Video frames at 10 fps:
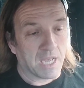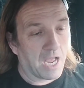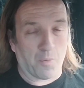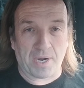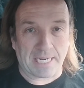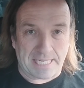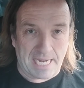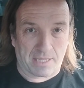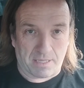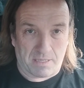And we can
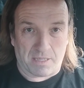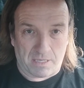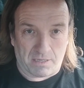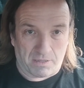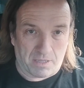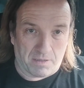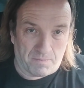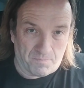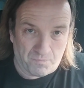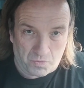take the
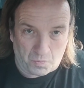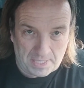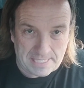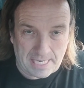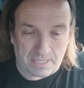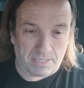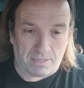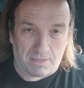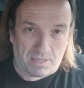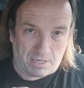
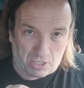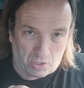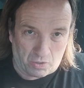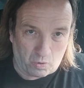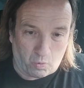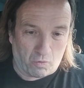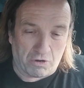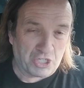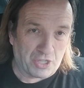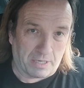
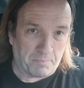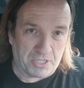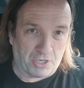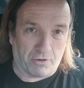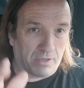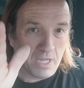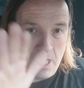1/4-inch thick material,